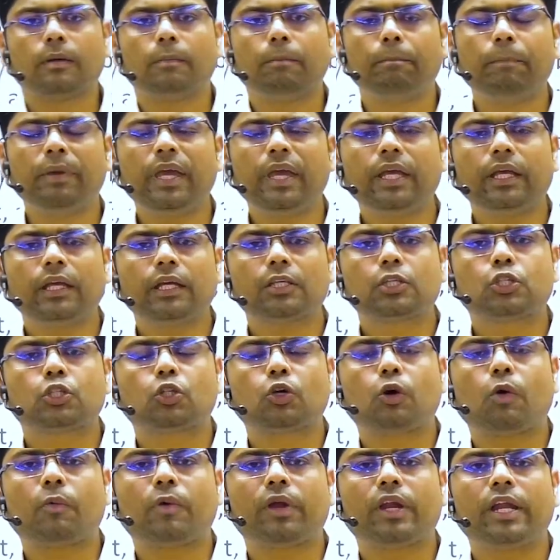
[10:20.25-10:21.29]
Being a
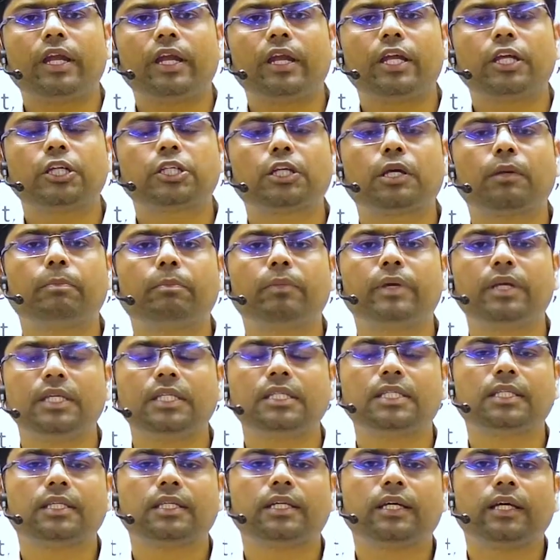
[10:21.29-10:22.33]
sovereign nation
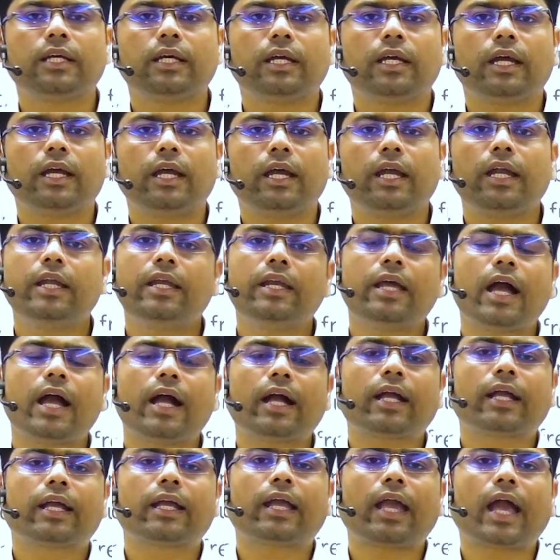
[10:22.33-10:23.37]
means India
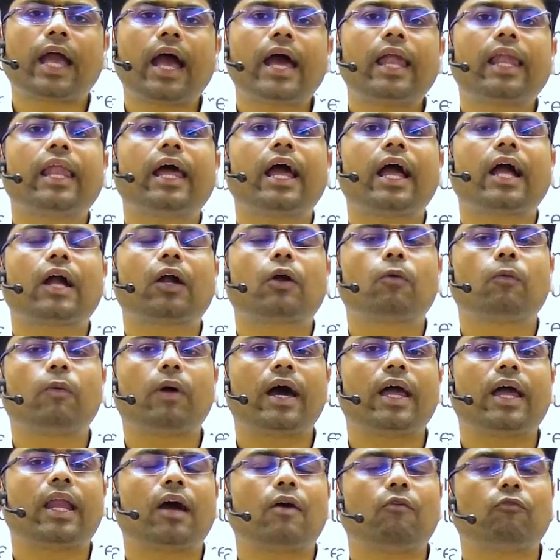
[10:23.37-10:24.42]
can
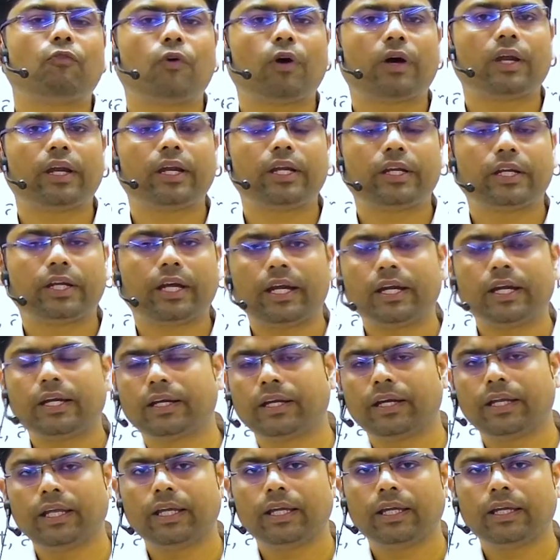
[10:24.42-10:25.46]
acquire a foreign
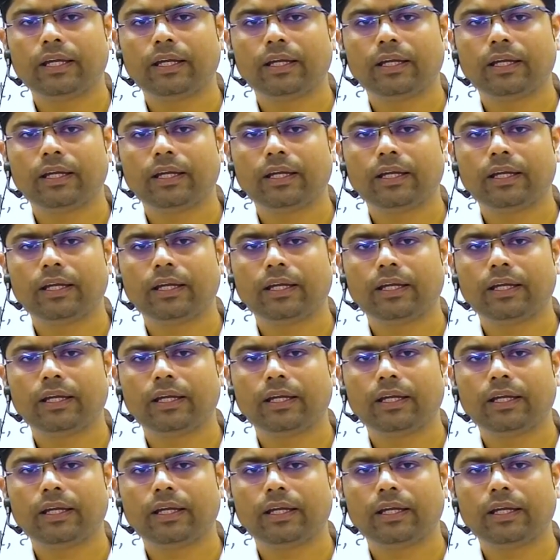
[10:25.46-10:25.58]
territory